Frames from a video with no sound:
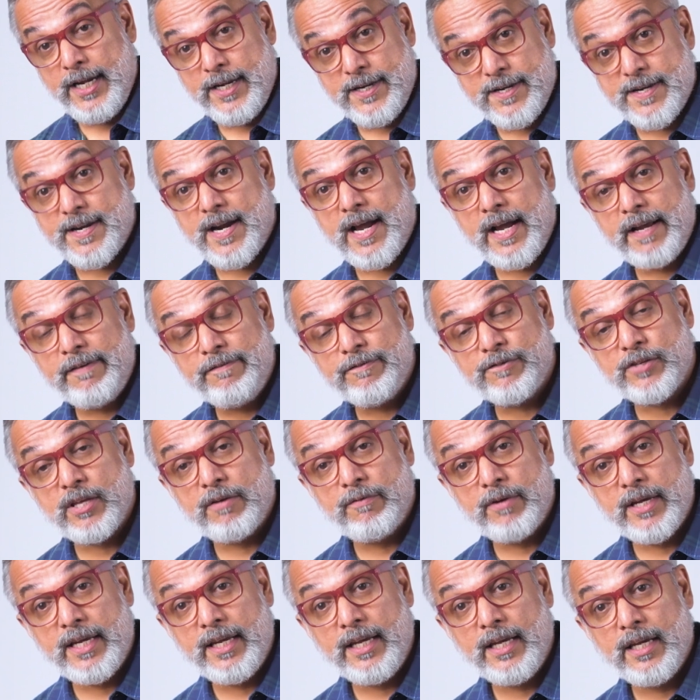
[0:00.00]
It drives
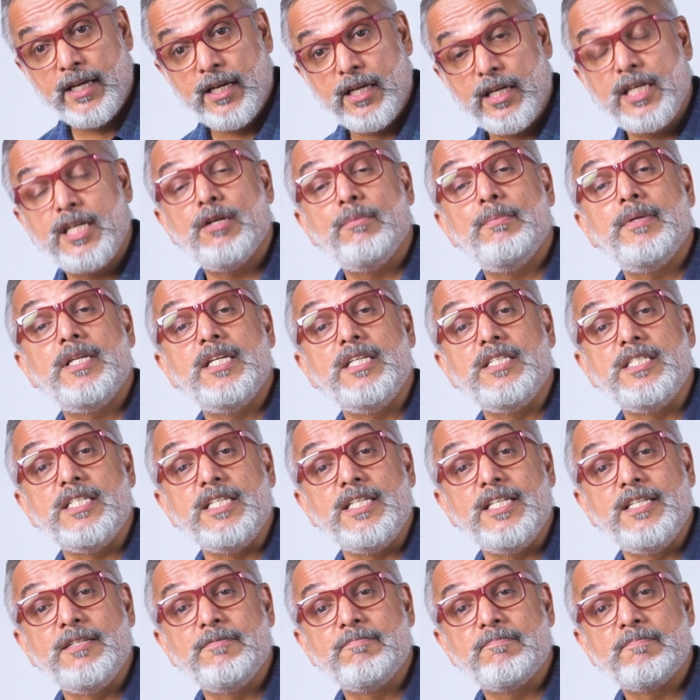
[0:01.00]
away
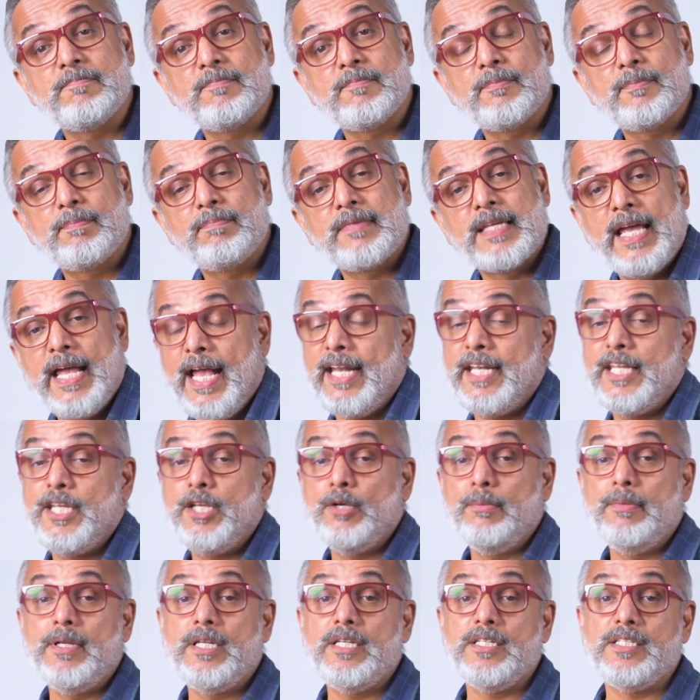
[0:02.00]
humidity, and
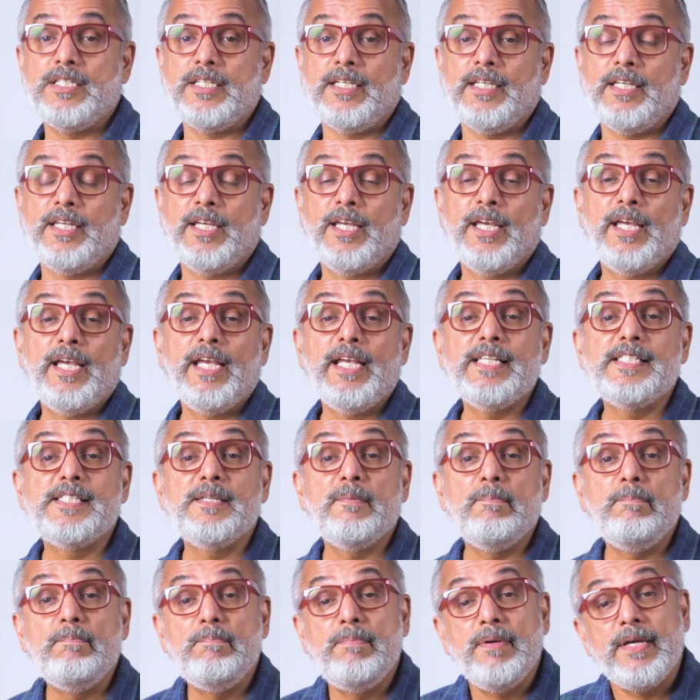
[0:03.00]
humidity is
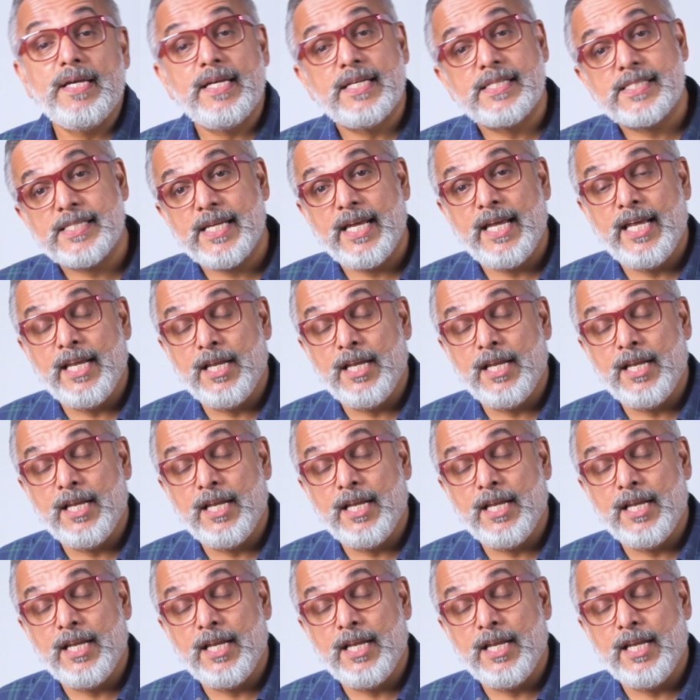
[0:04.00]
the biggest